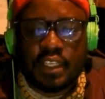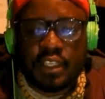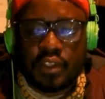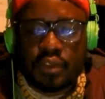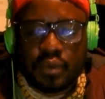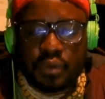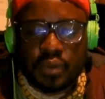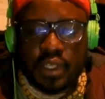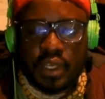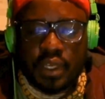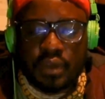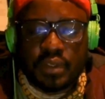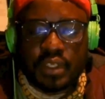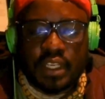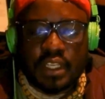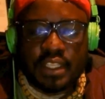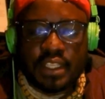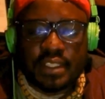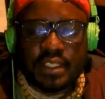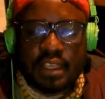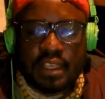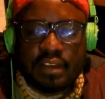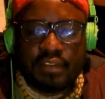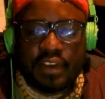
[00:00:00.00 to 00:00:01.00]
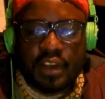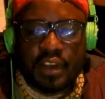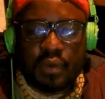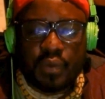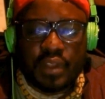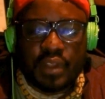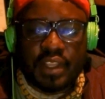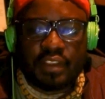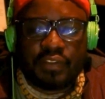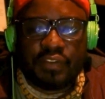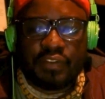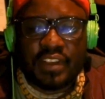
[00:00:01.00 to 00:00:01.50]
2007 with
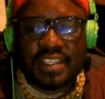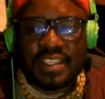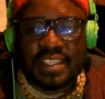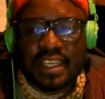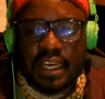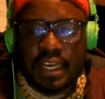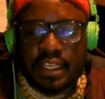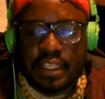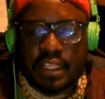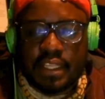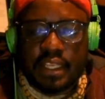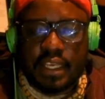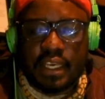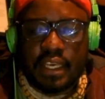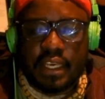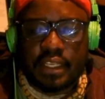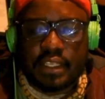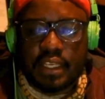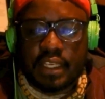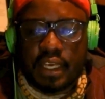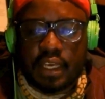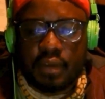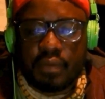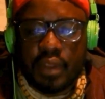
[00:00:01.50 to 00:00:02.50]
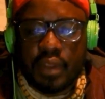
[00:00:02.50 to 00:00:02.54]
physical theater.